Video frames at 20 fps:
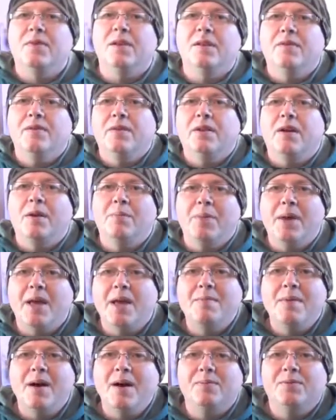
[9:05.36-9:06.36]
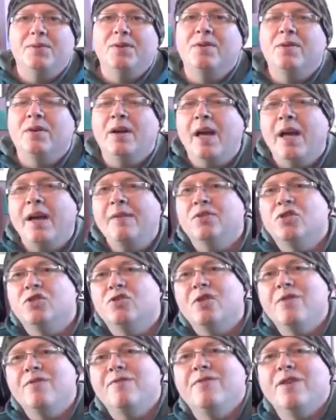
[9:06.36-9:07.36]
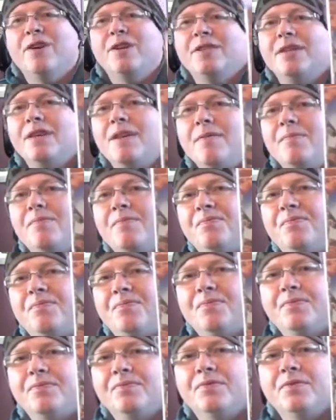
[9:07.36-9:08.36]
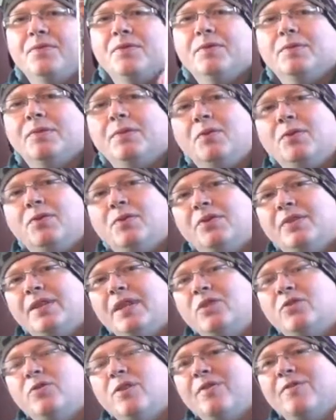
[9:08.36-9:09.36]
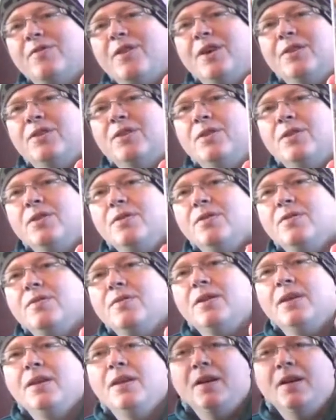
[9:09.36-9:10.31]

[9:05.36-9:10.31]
if you like beat 'em ups, you've got to have Street Fighter, or should I say Street Fighter 2,